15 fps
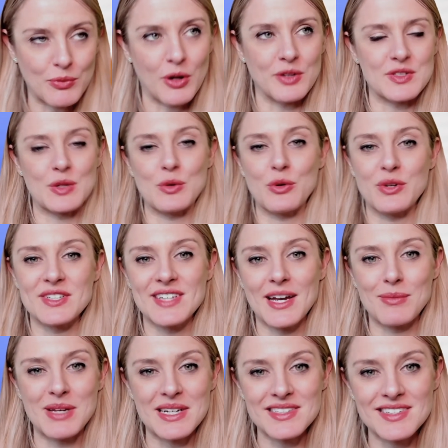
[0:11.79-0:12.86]
also known as
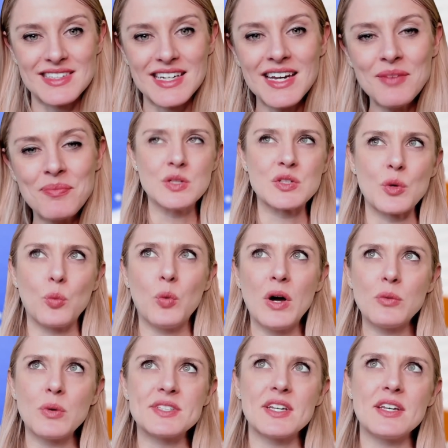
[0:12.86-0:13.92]
IBS-D. So
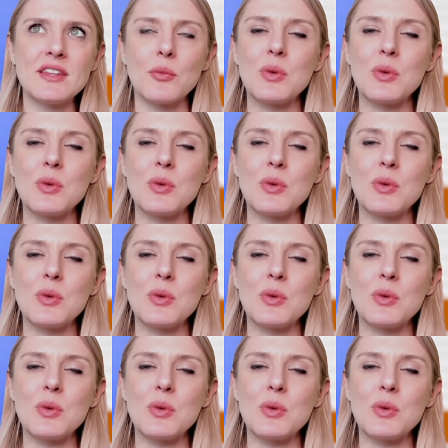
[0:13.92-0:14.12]
what was it